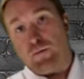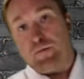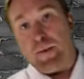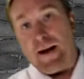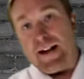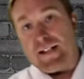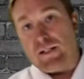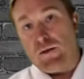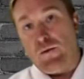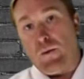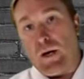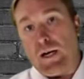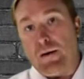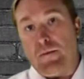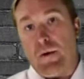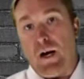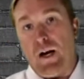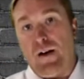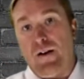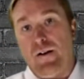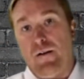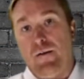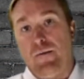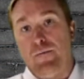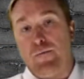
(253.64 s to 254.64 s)
back to one of
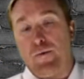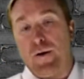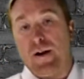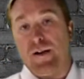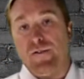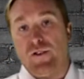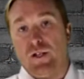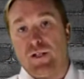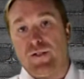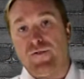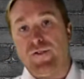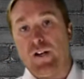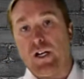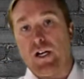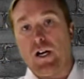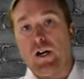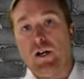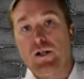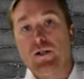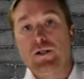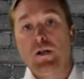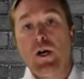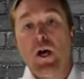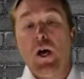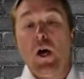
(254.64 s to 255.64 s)
my previous
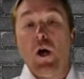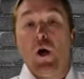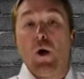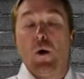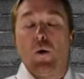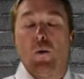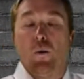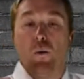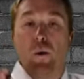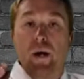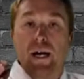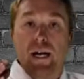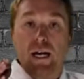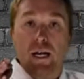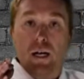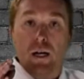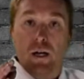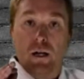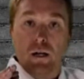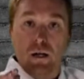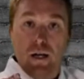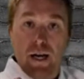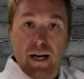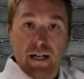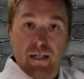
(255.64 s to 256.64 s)
videos, we
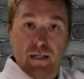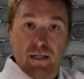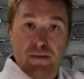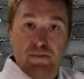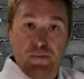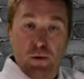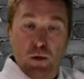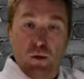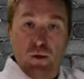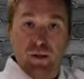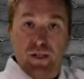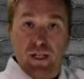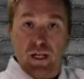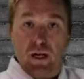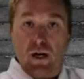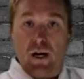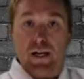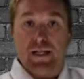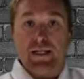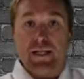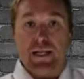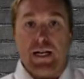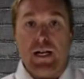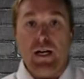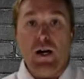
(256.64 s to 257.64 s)
explored the
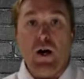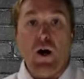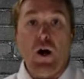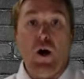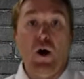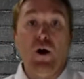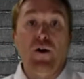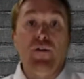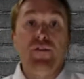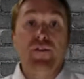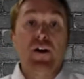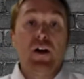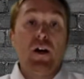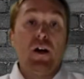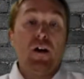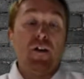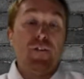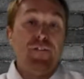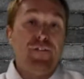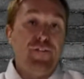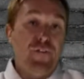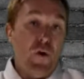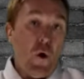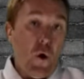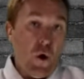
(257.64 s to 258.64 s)
idea of
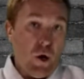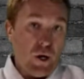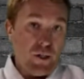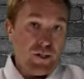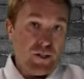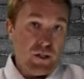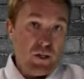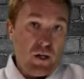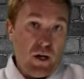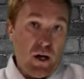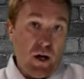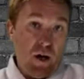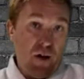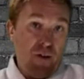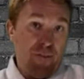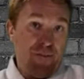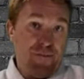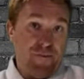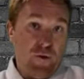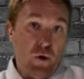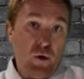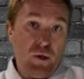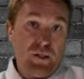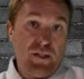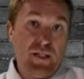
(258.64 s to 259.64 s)
force.
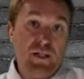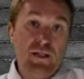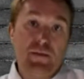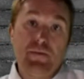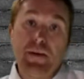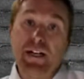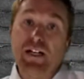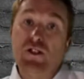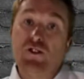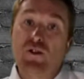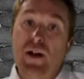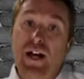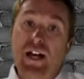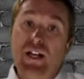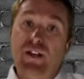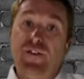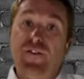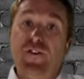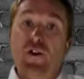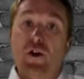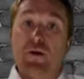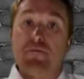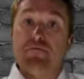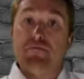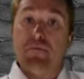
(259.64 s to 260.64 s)
Force is me
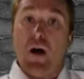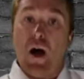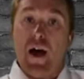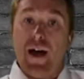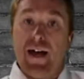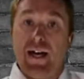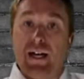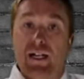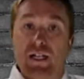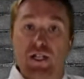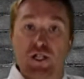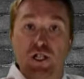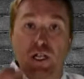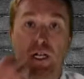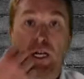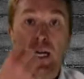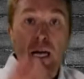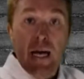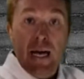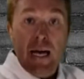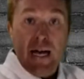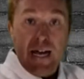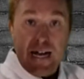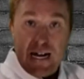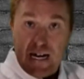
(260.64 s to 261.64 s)
transferring my energy
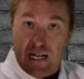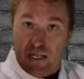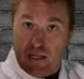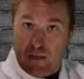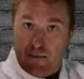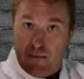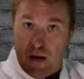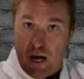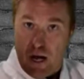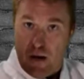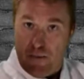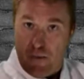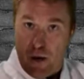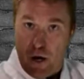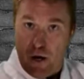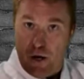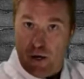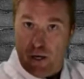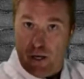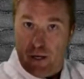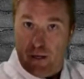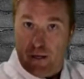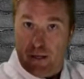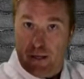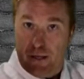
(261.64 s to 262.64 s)
into my
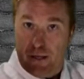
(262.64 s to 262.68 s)
opponent.